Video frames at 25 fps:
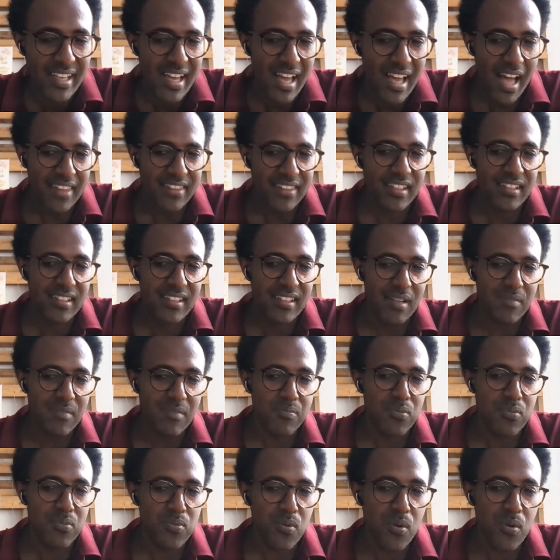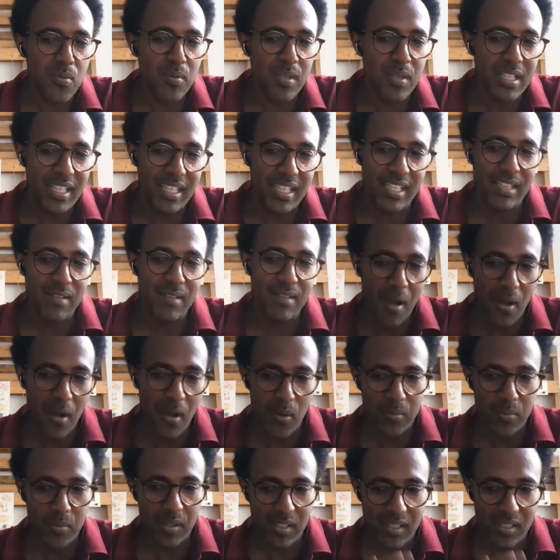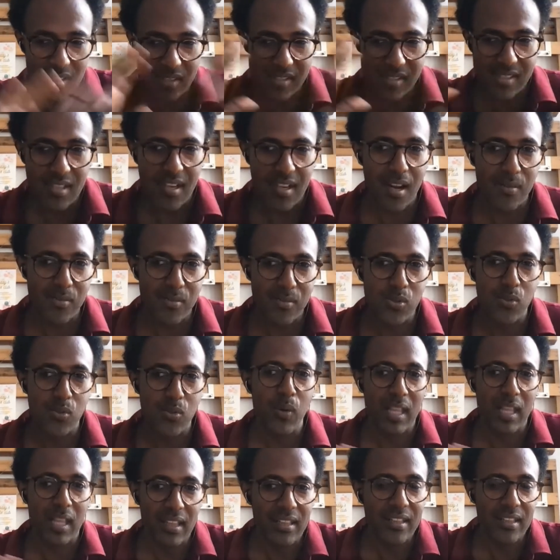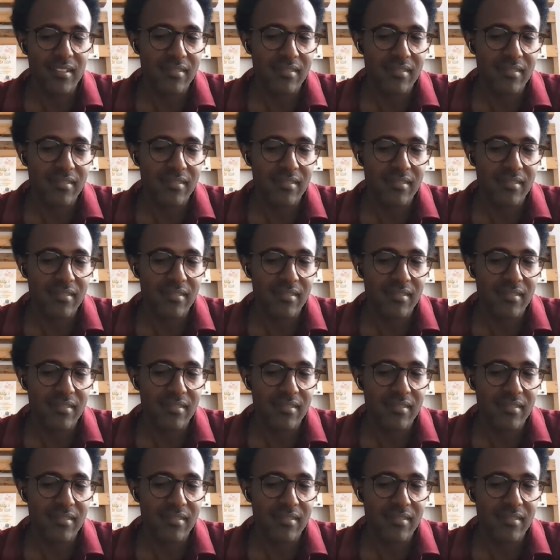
I think that probably, in my opinion, describes you well,